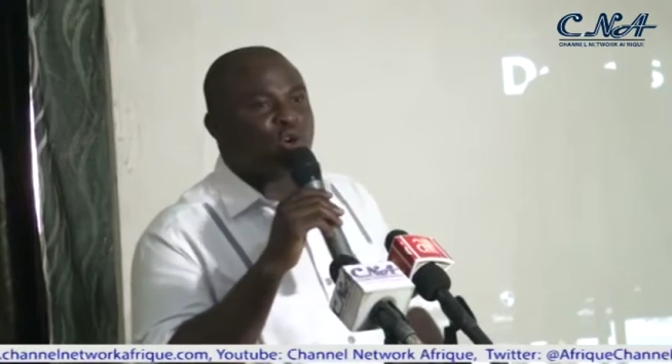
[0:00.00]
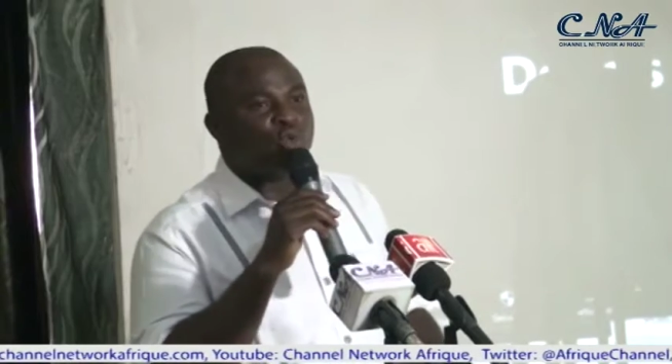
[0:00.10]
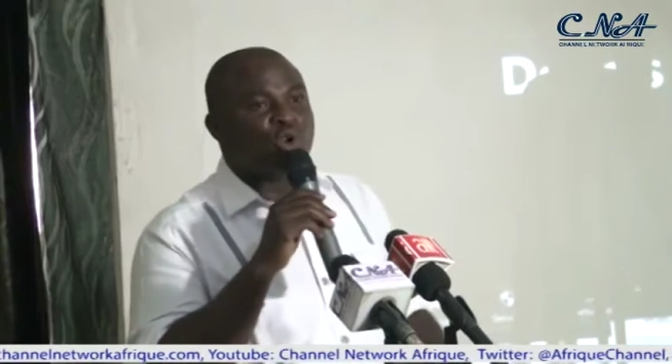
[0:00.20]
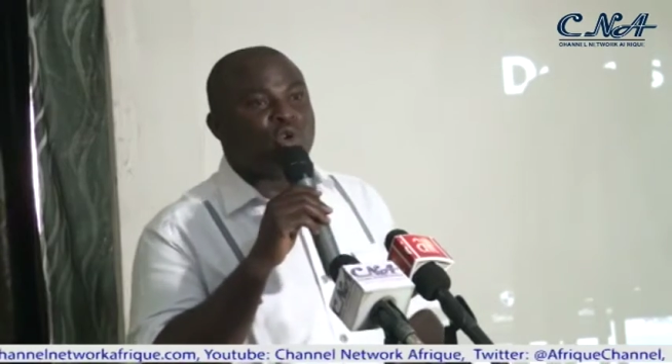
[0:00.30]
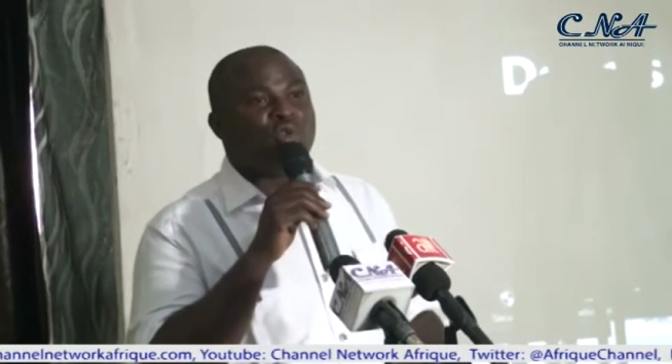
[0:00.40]

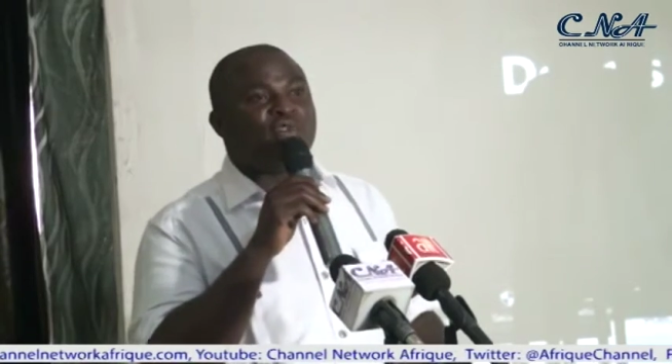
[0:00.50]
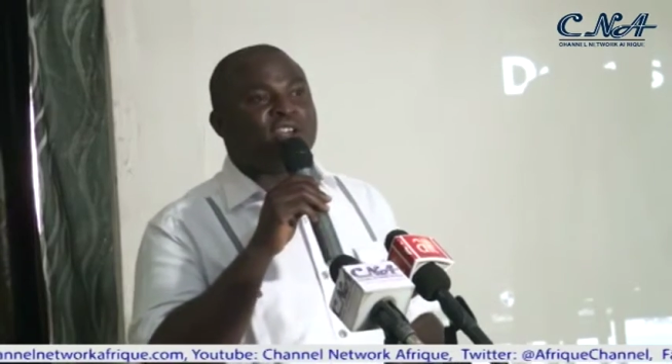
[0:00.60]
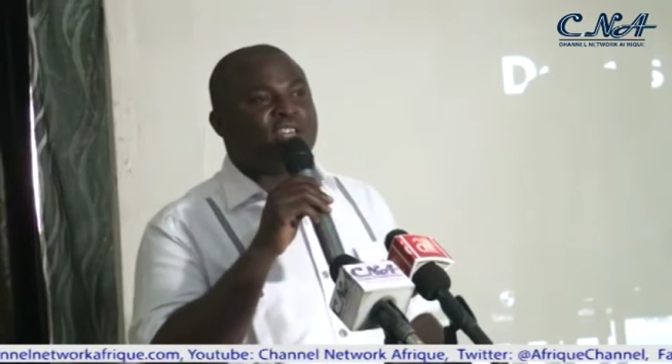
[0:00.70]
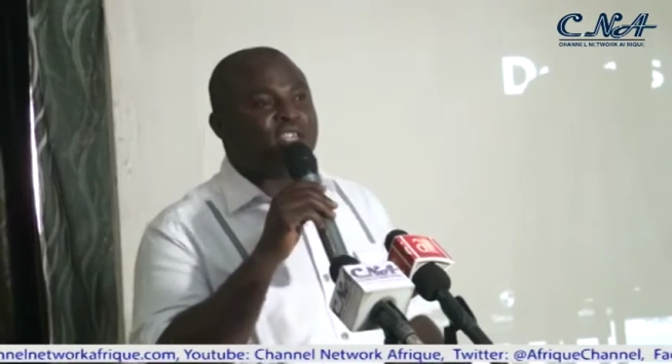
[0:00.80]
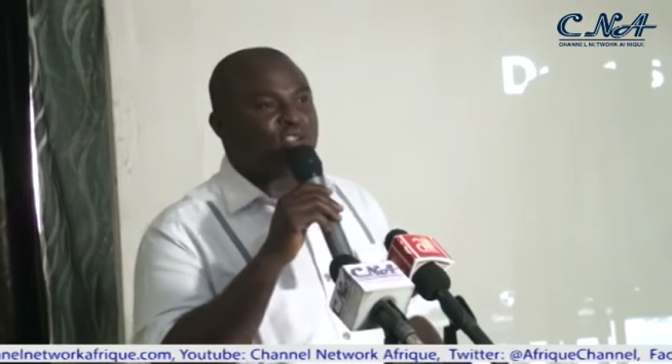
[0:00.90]
We know
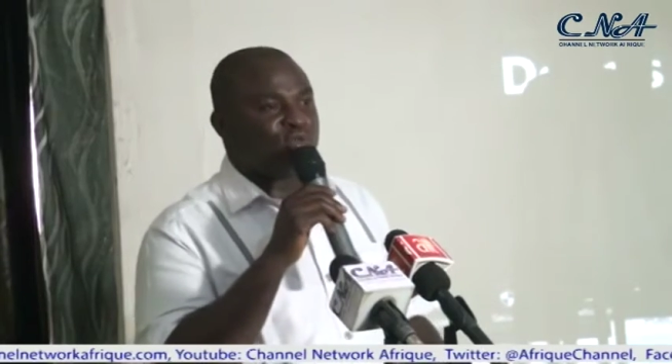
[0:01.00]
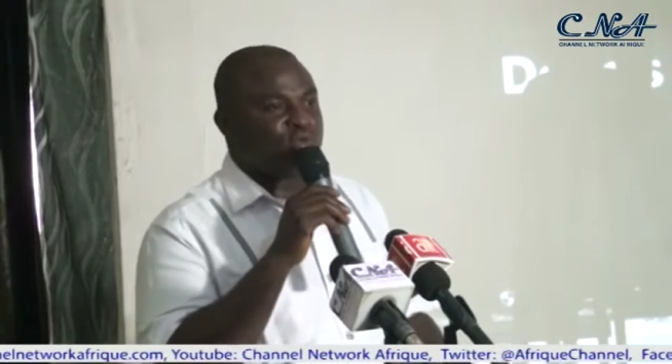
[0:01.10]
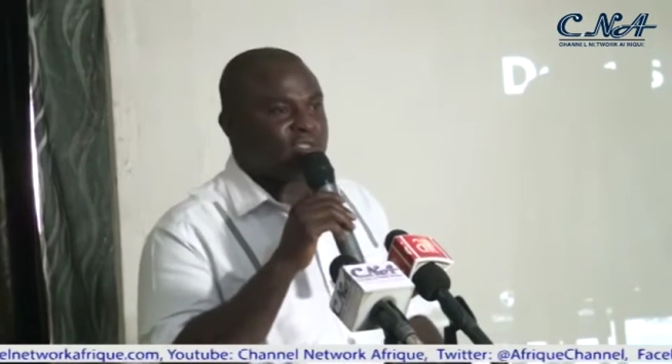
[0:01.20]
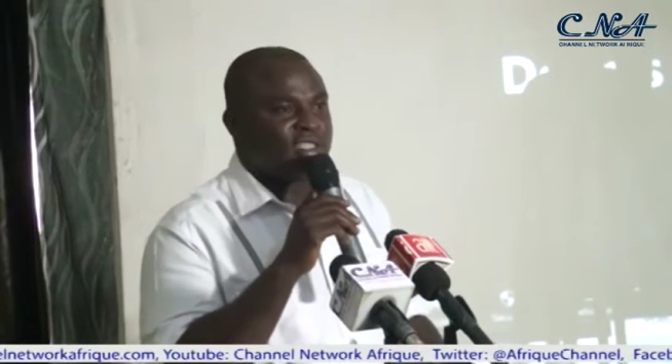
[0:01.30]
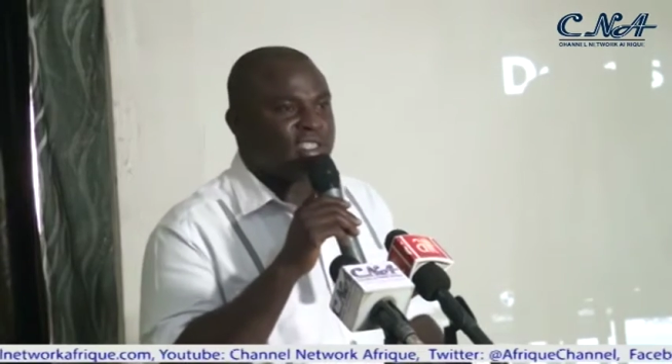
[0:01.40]
very little.
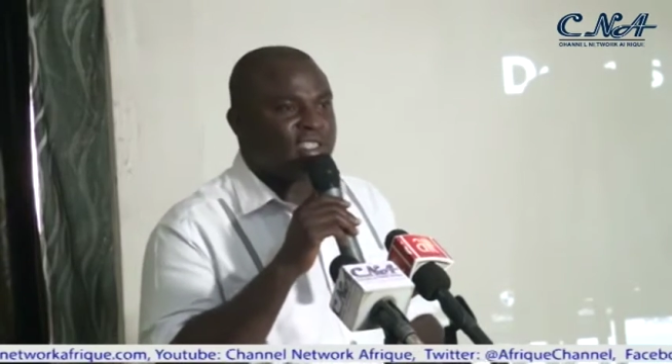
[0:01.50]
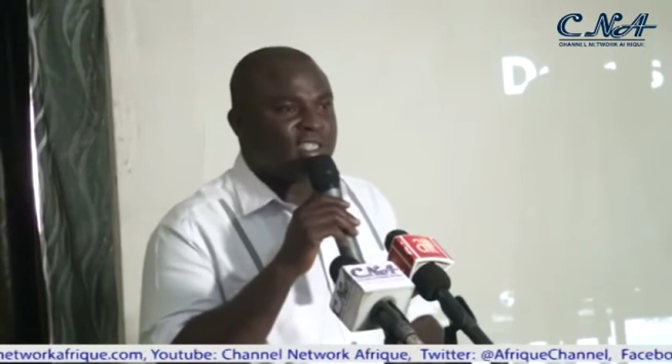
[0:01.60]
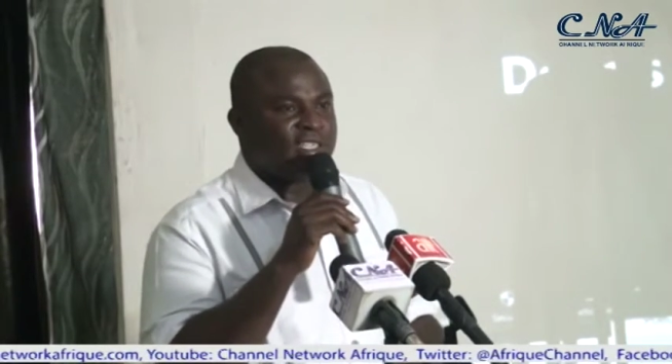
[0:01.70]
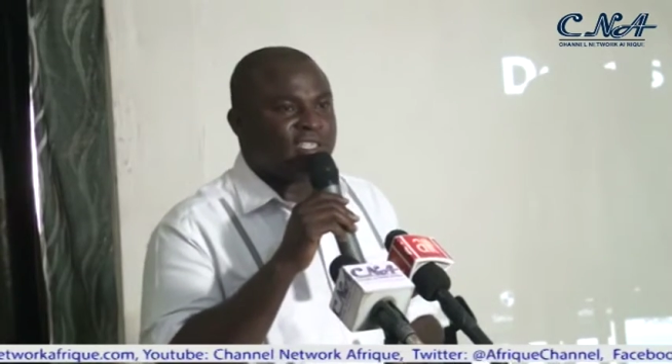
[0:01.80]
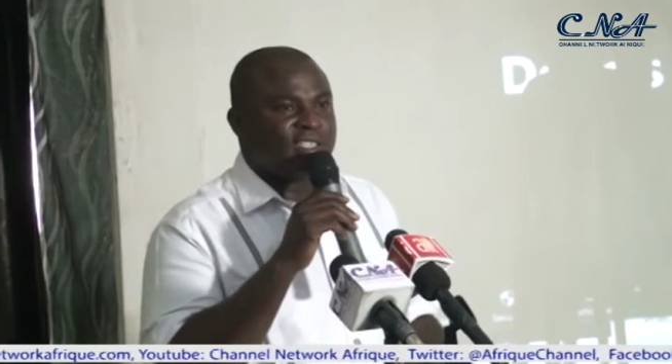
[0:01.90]

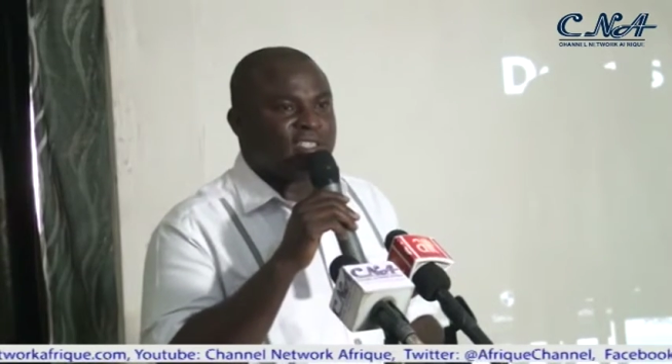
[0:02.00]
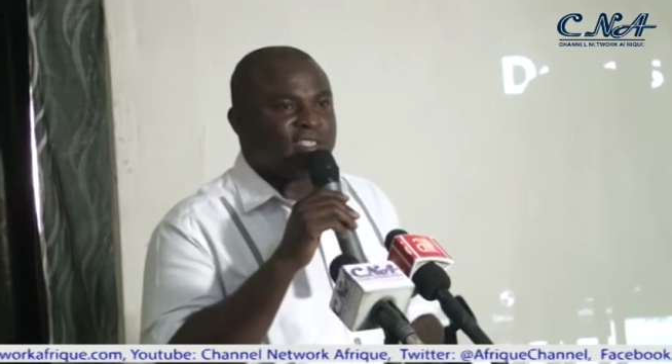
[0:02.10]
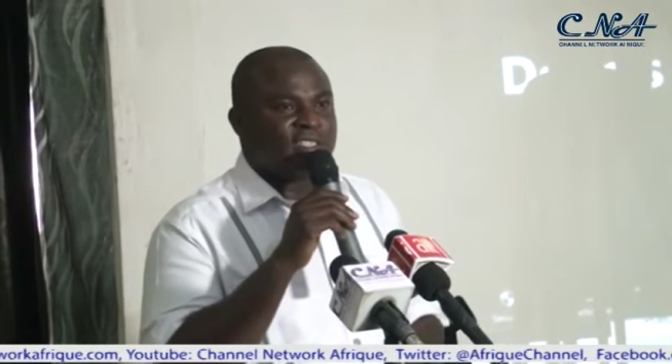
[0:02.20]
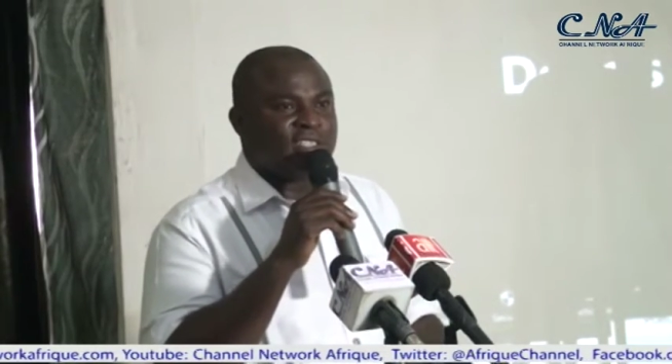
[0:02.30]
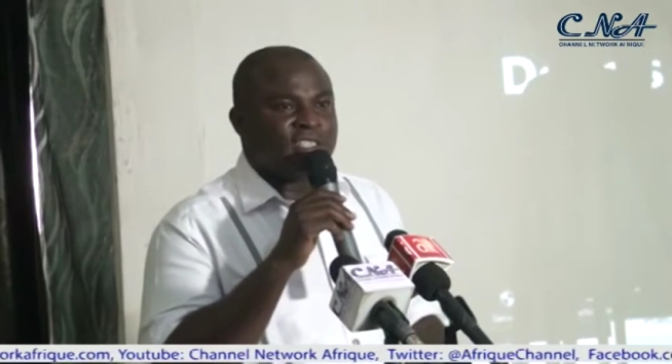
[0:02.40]

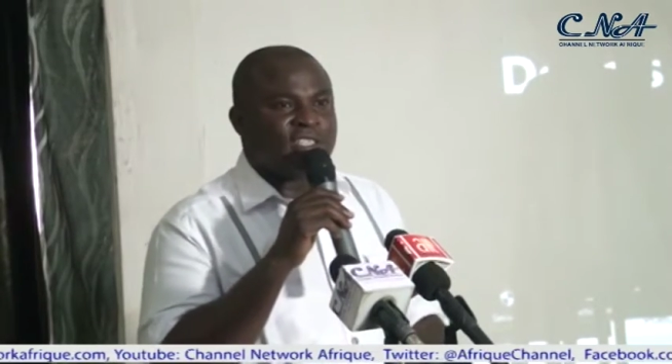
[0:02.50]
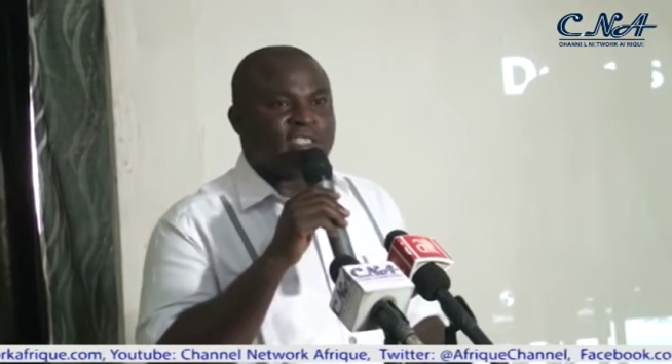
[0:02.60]
It